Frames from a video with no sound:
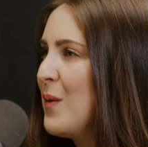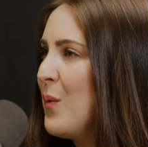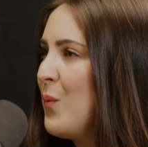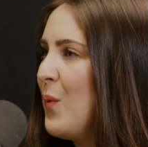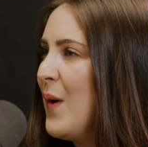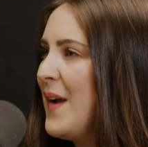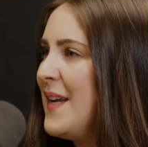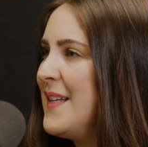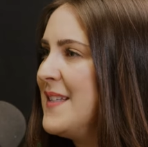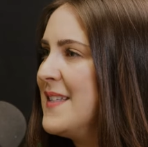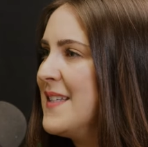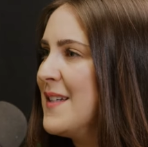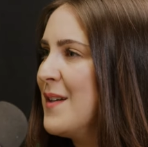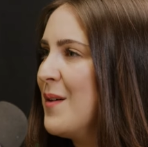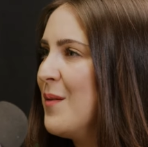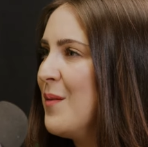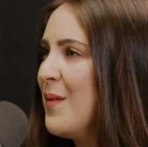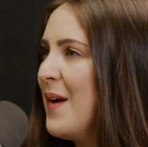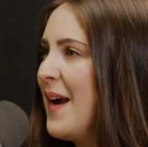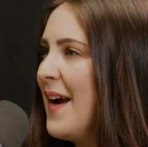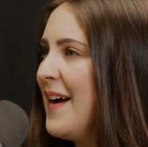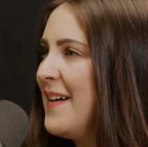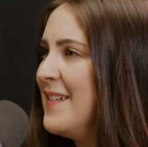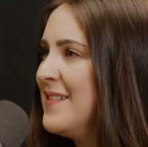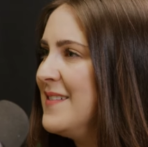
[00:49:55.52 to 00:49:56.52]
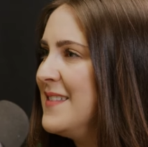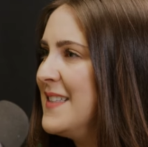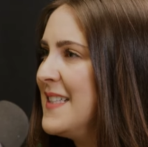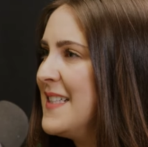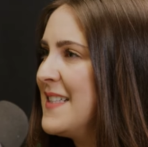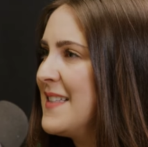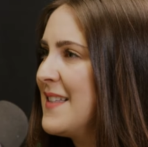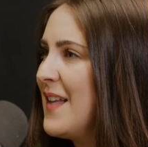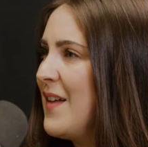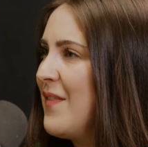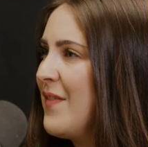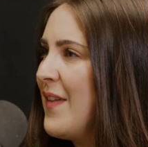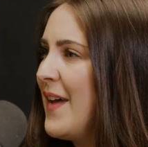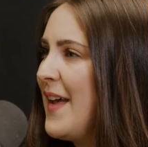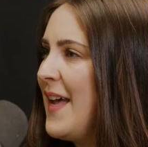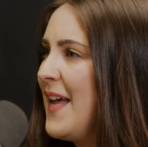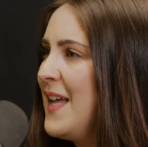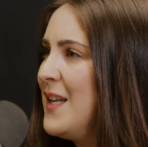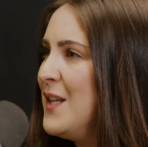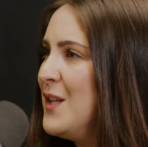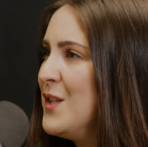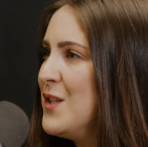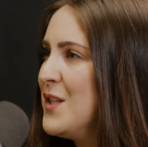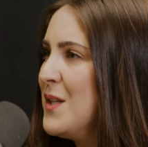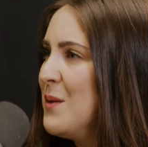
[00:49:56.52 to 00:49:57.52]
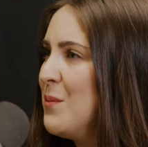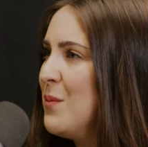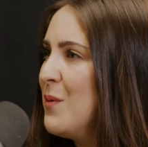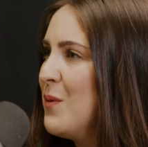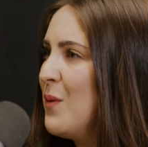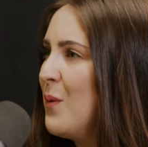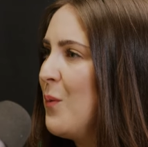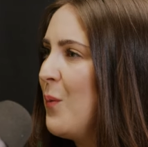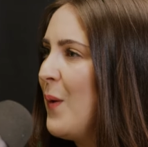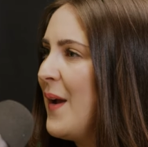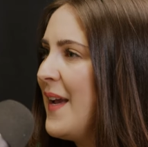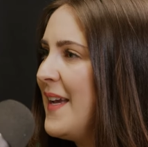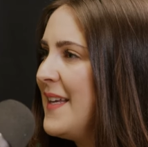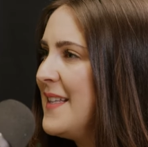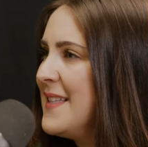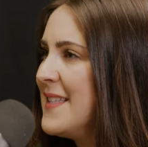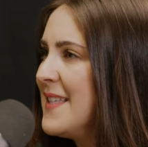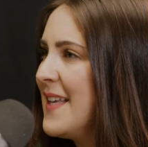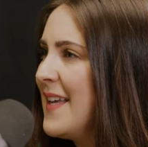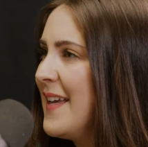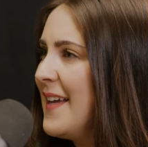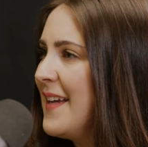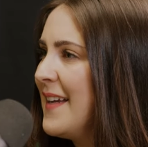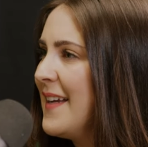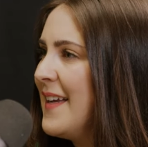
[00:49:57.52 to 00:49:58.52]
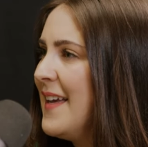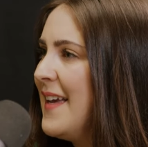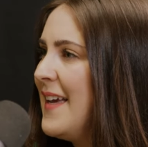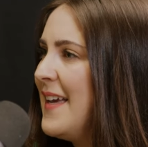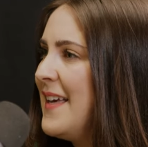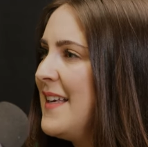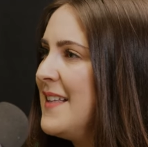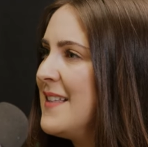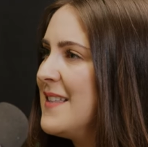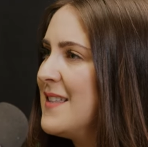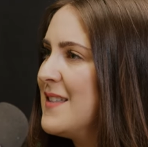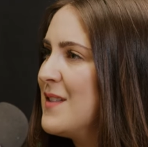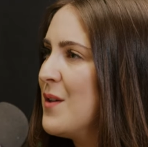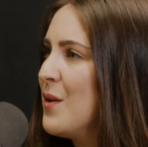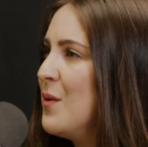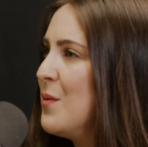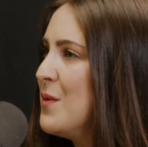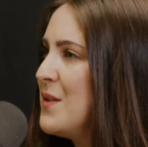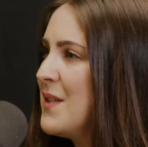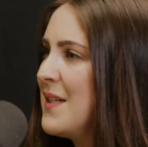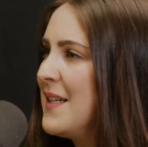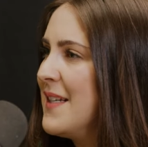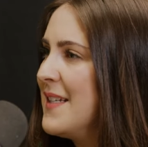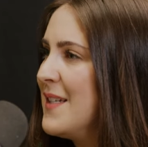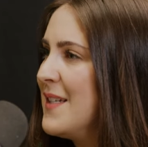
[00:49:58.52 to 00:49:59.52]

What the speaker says: the waiting around, it's like that energy with the waiting, it's totally